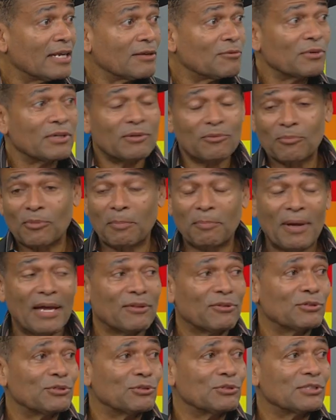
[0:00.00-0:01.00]
And we, the
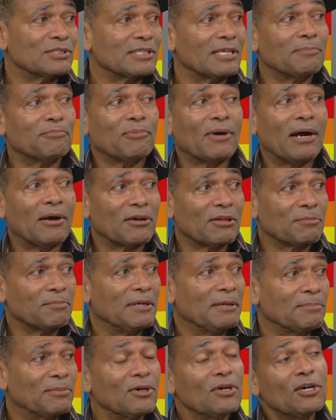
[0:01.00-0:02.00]
Panthers used to say power to the
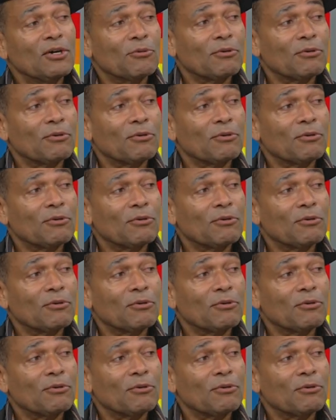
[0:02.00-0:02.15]
people.